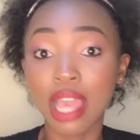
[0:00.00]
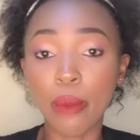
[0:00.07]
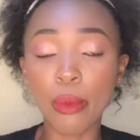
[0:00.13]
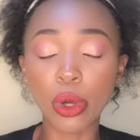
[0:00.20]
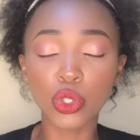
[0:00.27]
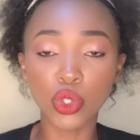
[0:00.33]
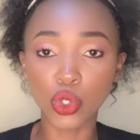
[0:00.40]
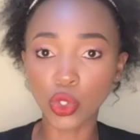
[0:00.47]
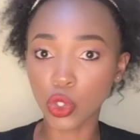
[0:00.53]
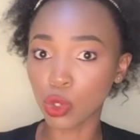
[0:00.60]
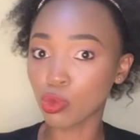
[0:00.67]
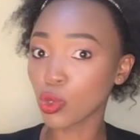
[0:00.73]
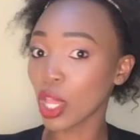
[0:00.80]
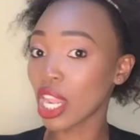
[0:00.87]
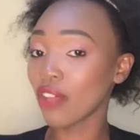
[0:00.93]
about
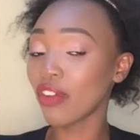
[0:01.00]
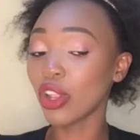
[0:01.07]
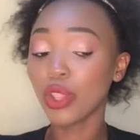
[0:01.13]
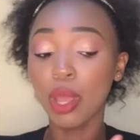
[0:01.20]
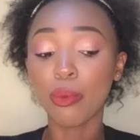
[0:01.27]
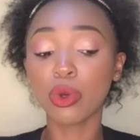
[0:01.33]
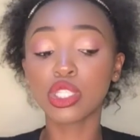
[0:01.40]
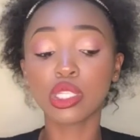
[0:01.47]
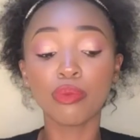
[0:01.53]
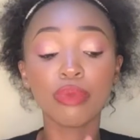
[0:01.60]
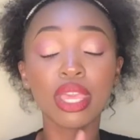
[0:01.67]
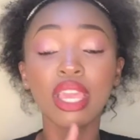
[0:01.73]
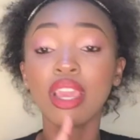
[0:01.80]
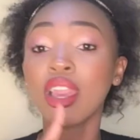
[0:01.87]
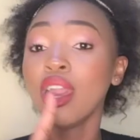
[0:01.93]
YouTube, so I never knew about
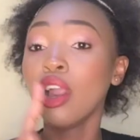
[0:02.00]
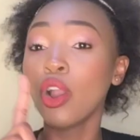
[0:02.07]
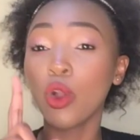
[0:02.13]
being